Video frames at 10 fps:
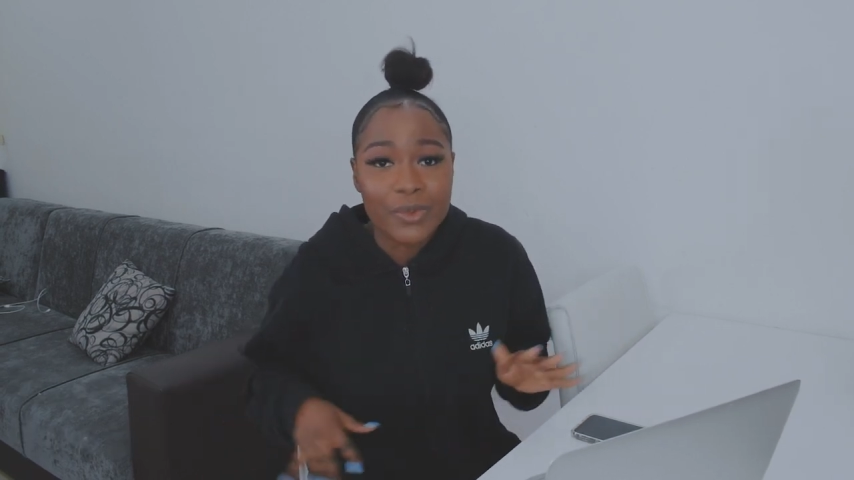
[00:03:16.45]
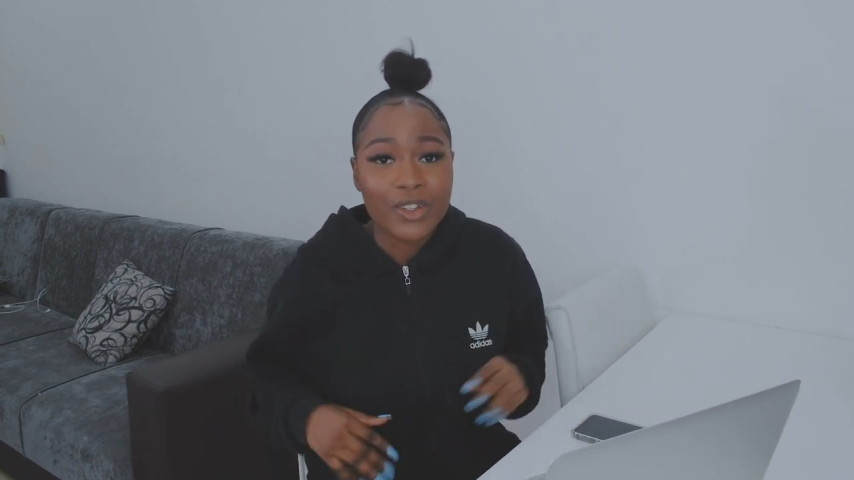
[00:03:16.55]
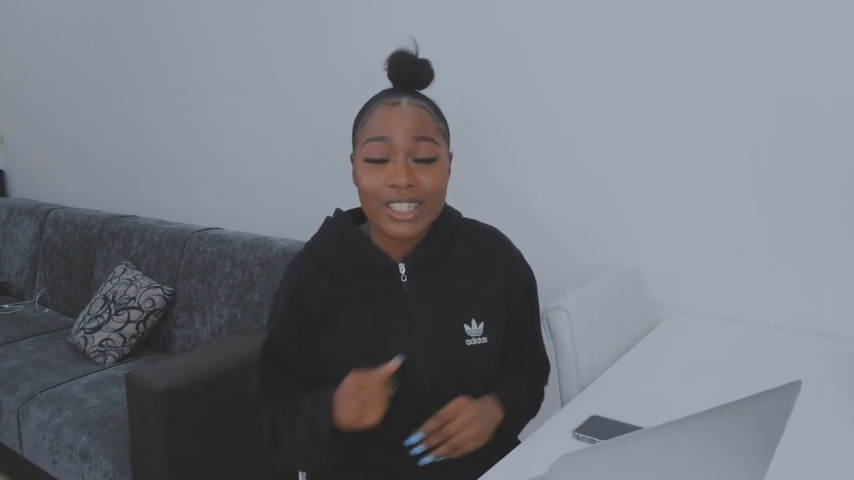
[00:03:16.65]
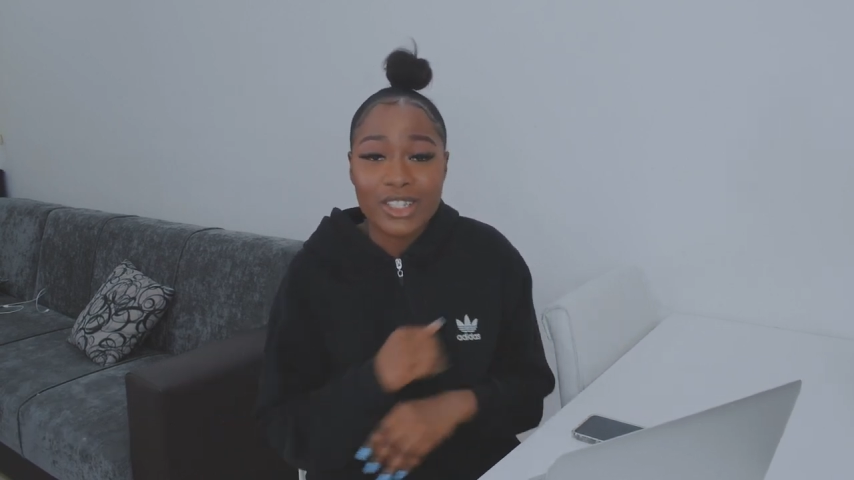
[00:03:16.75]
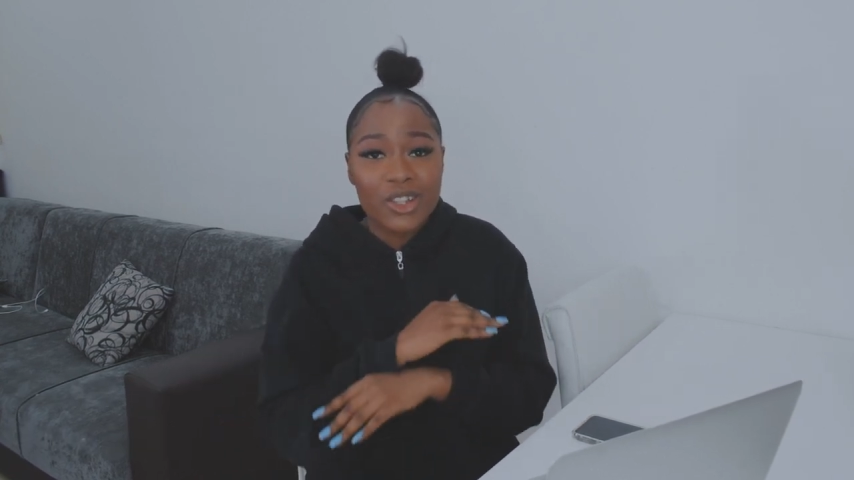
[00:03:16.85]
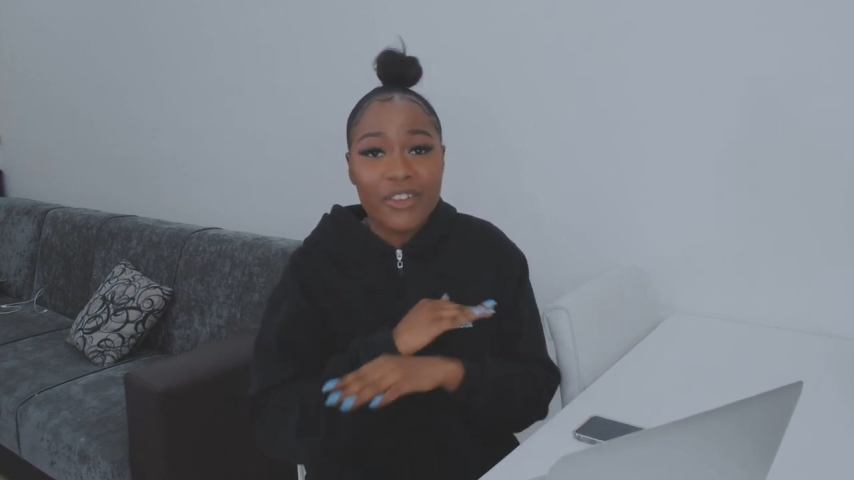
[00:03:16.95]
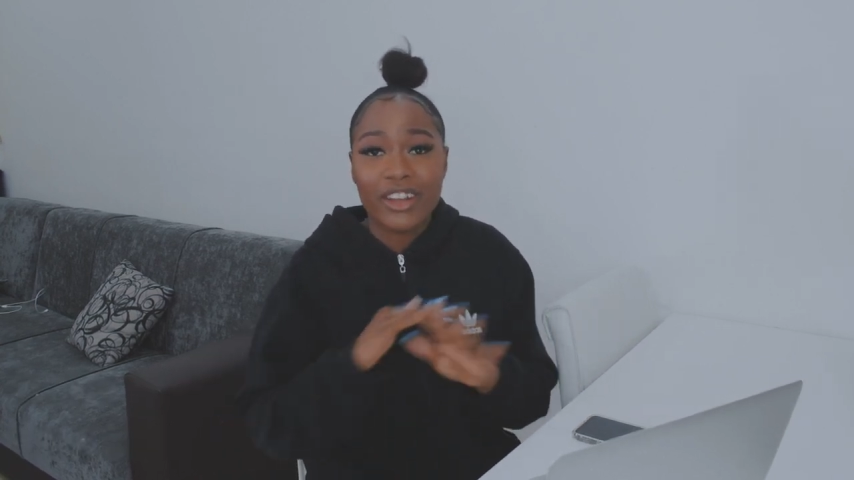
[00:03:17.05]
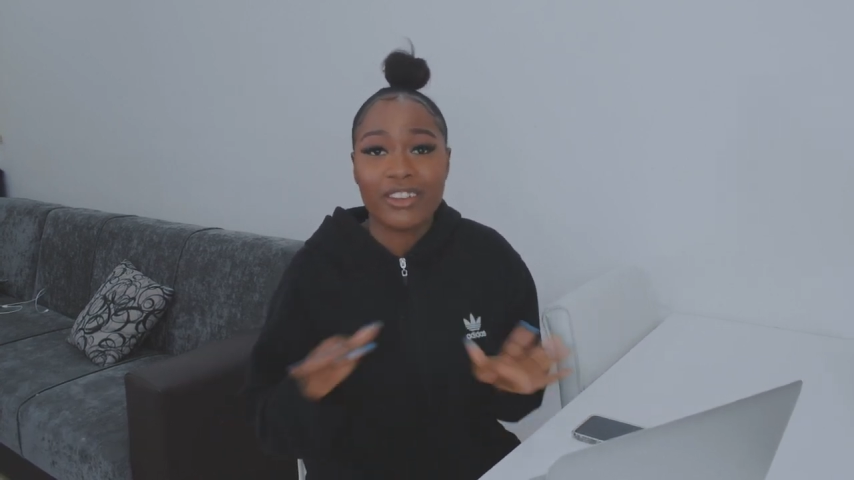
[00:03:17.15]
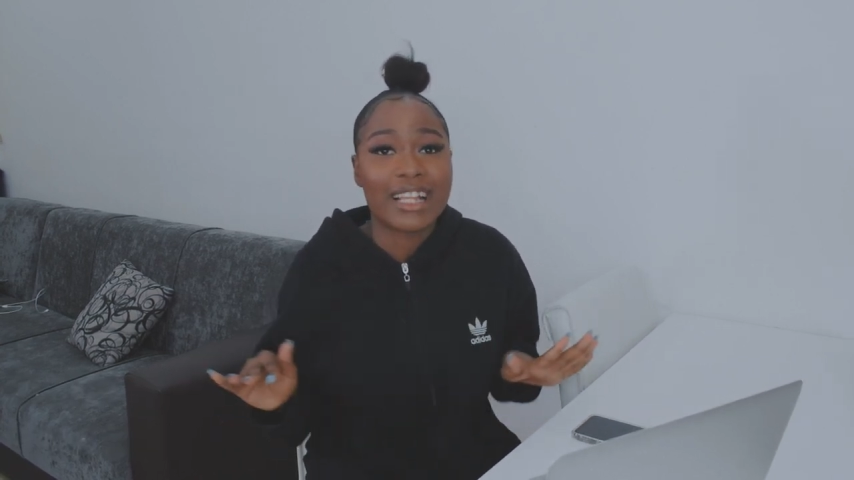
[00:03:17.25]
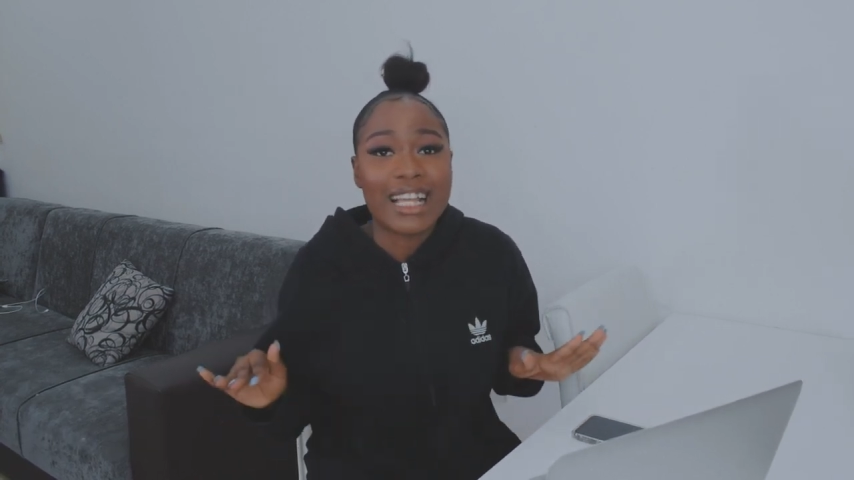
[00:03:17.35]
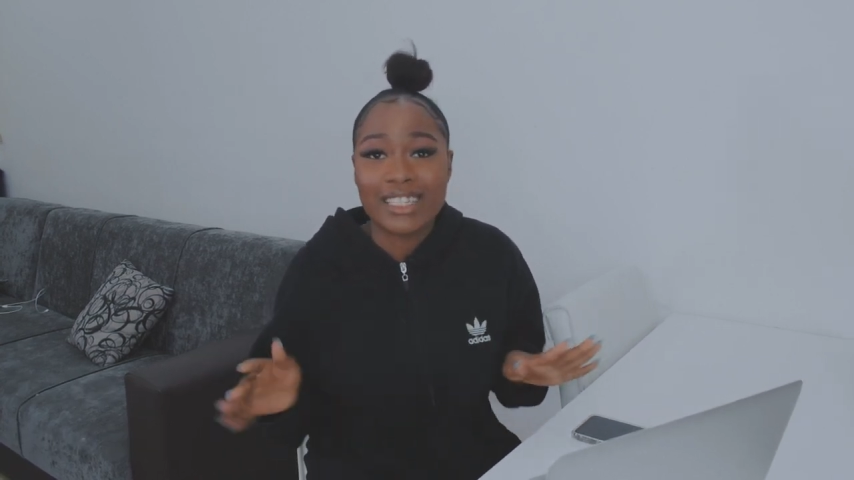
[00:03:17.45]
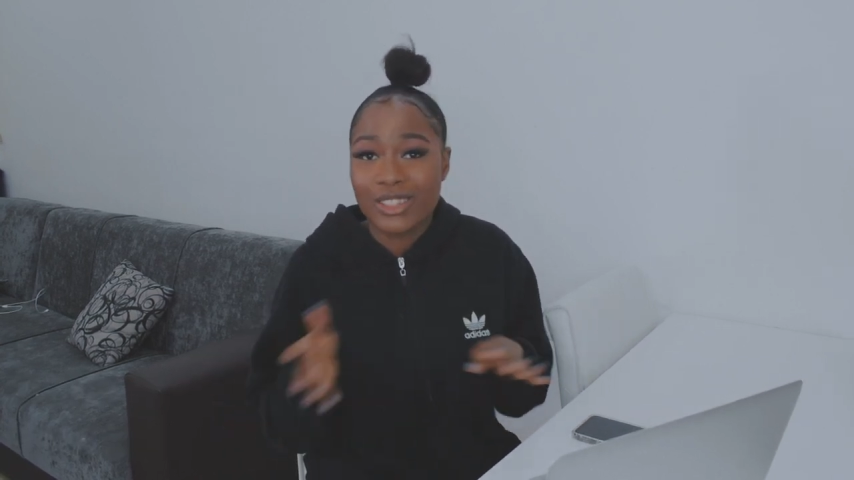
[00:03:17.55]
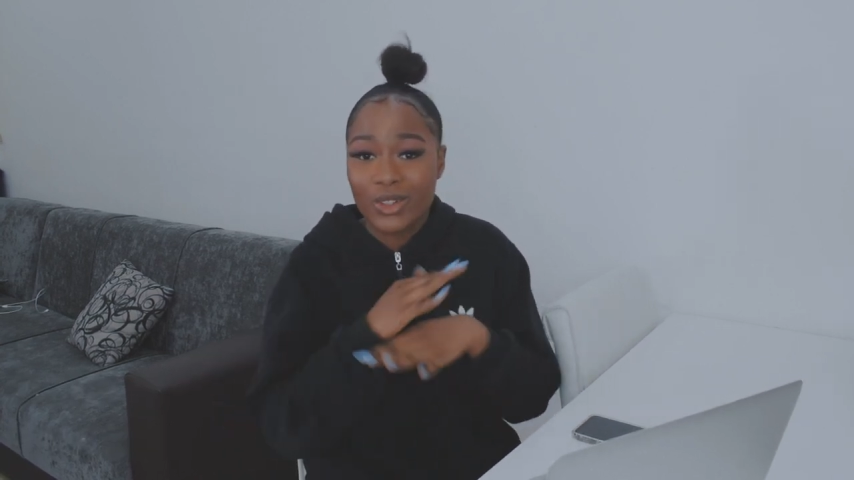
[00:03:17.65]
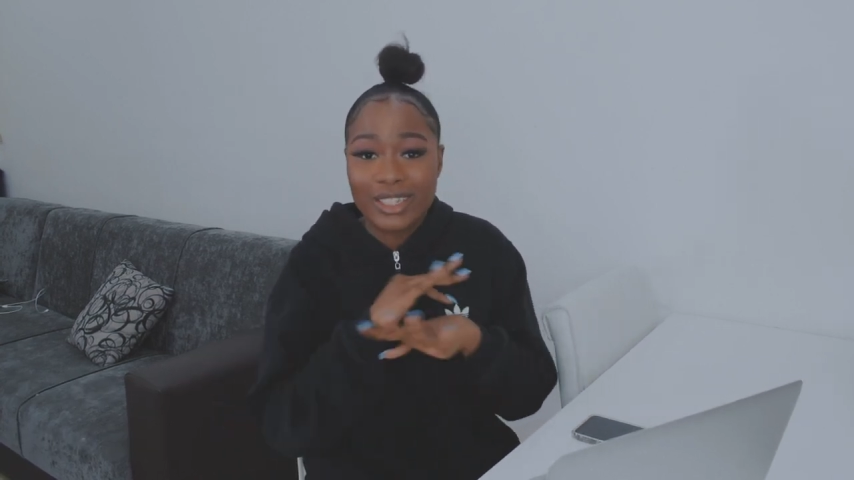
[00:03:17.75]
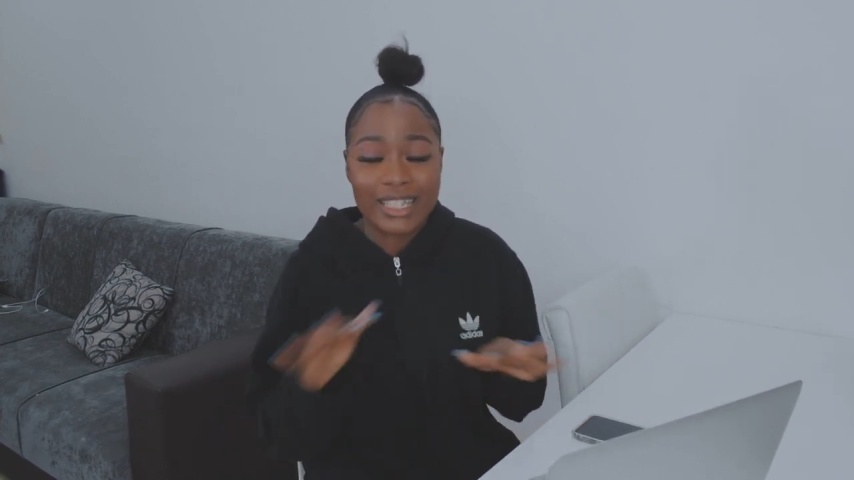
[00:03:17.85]
because it's not recognized in
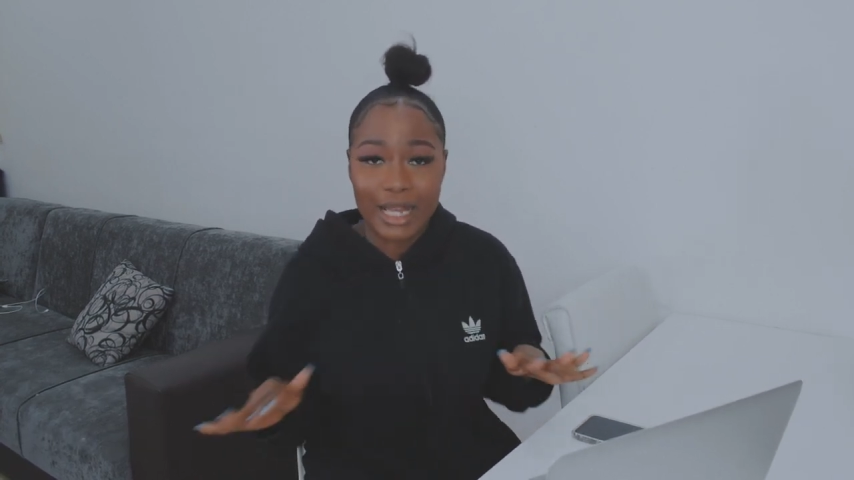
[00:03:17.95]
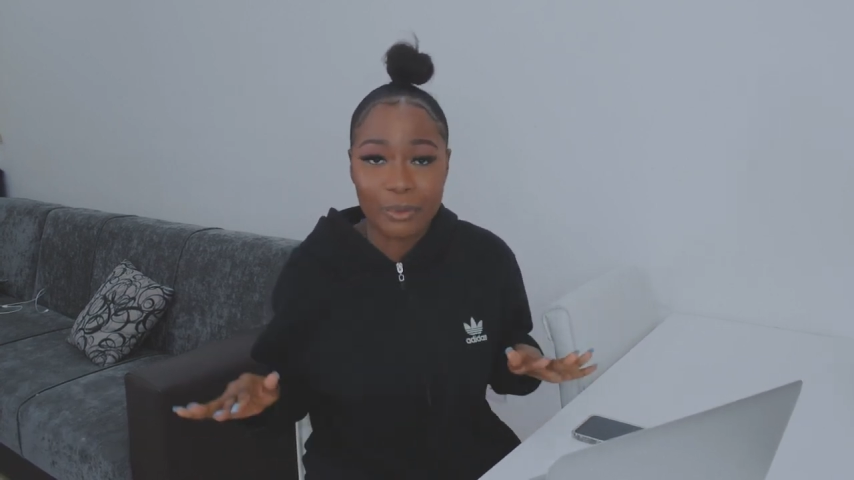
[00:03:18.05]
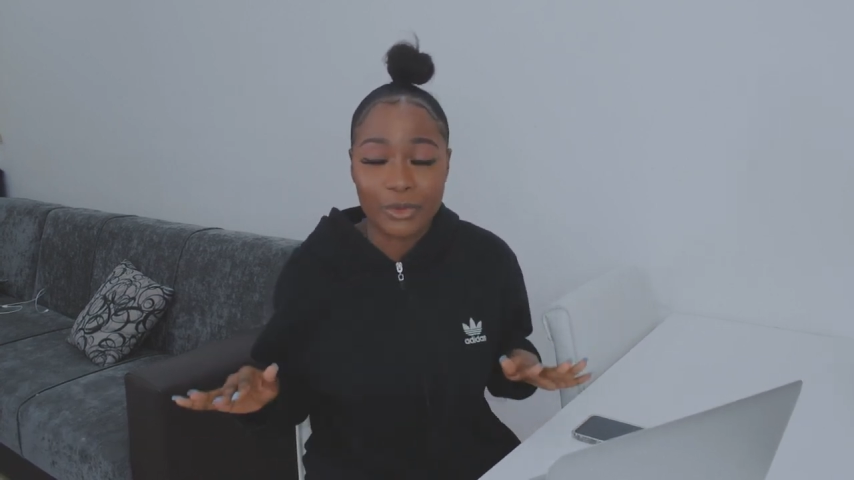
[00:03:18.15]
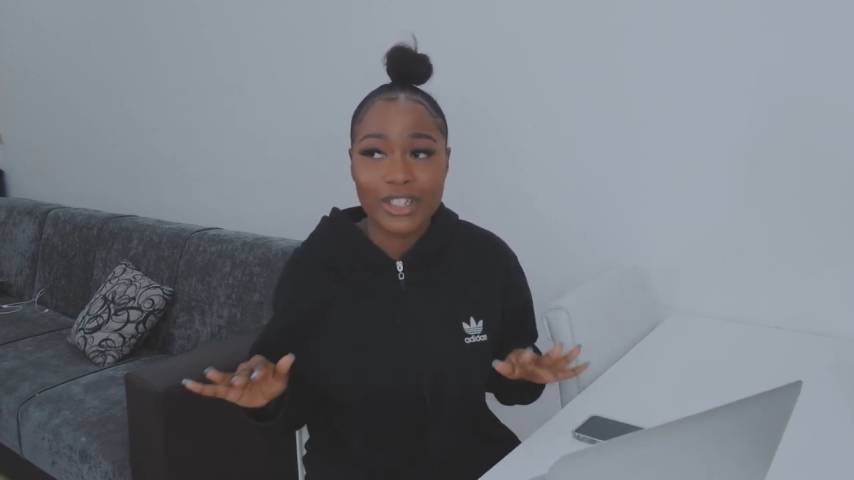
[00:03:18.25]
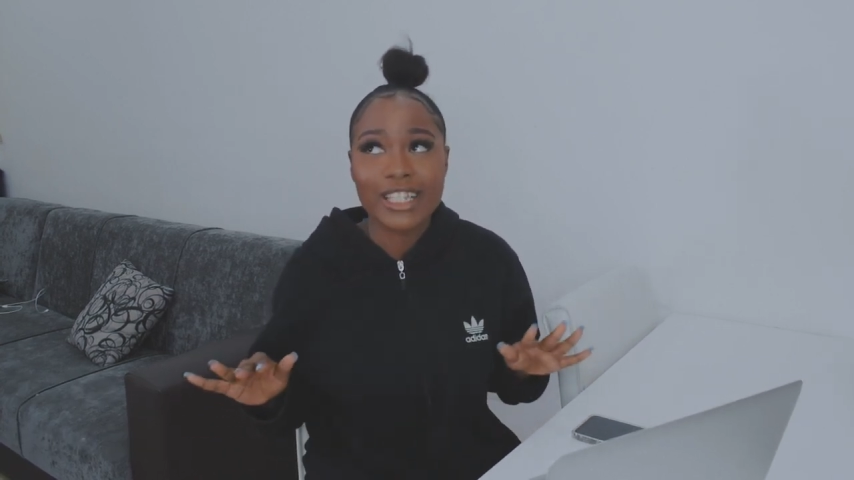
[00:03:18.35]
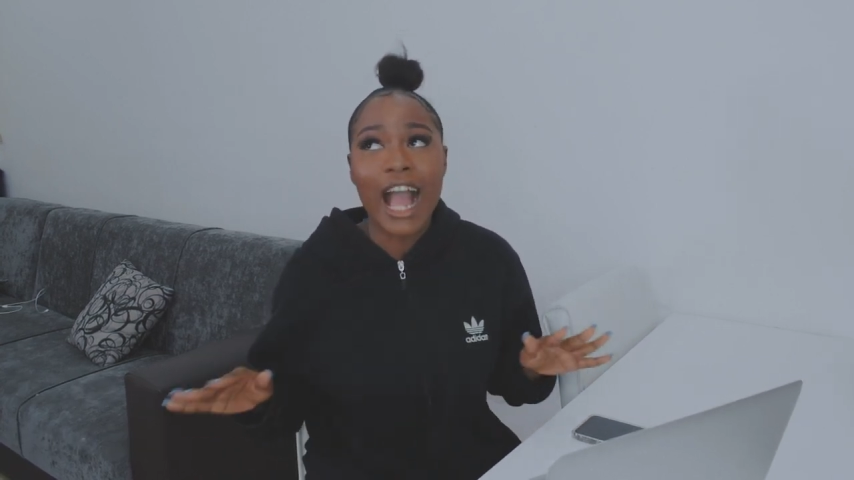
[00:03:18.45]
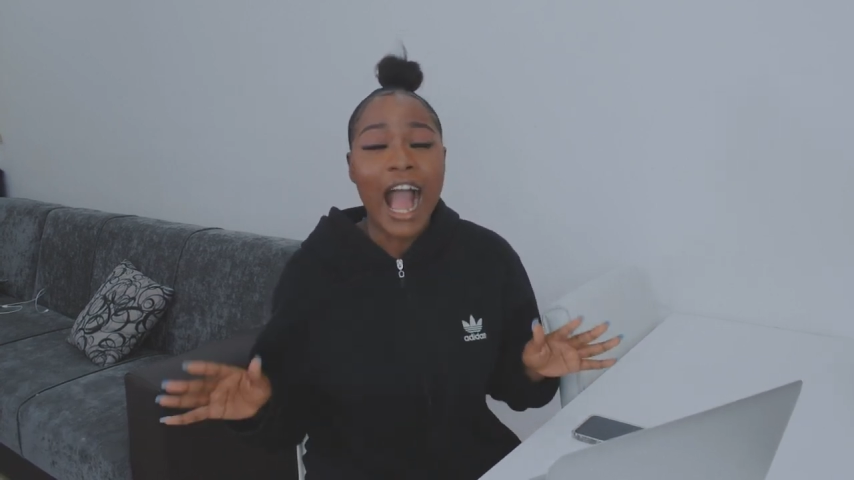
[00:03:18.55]
North Cyprus